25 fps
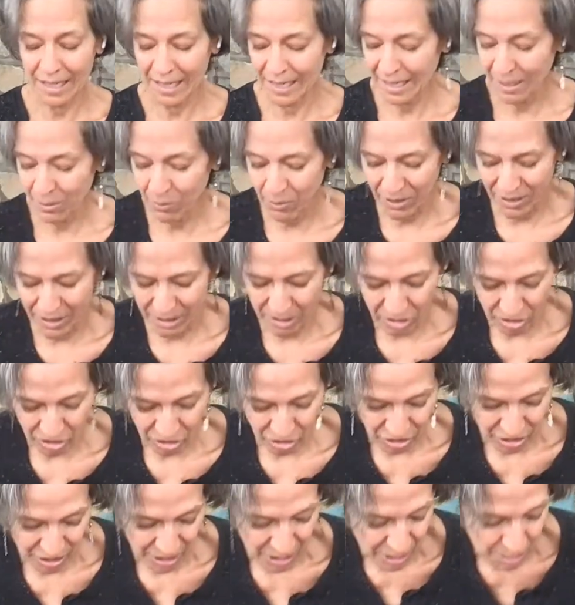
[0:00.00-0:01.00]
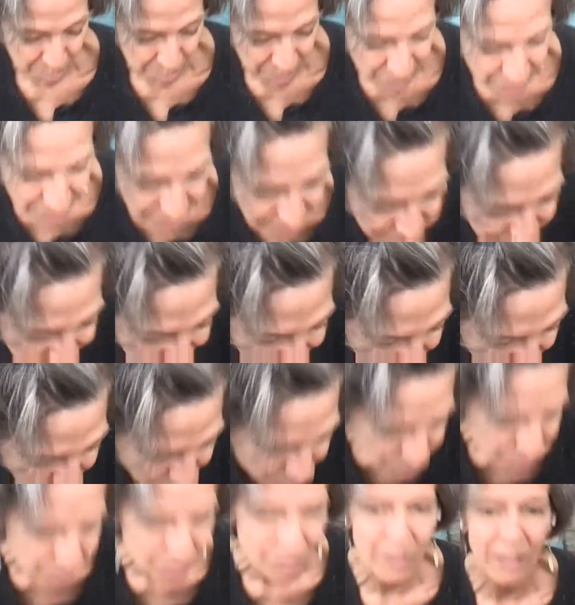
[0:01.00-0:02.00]
And I wanted to share, I'll put it in the
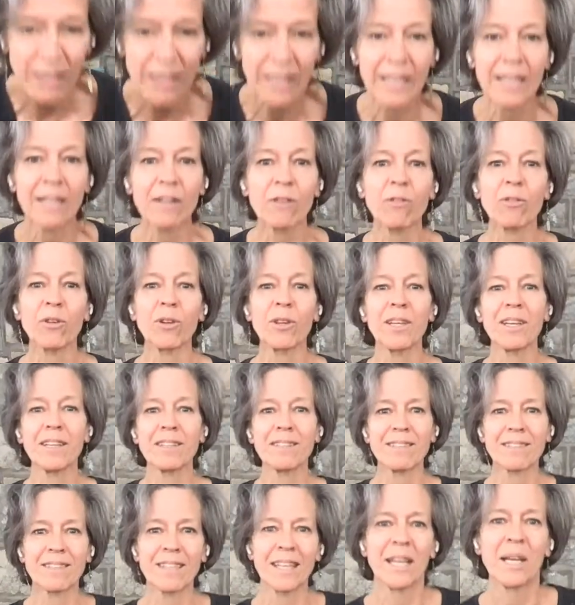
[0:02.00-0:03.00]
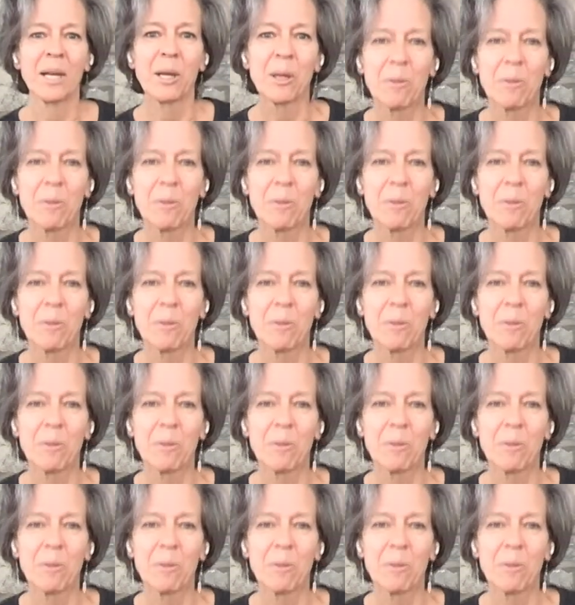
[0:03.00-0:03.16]
notes, the link for this.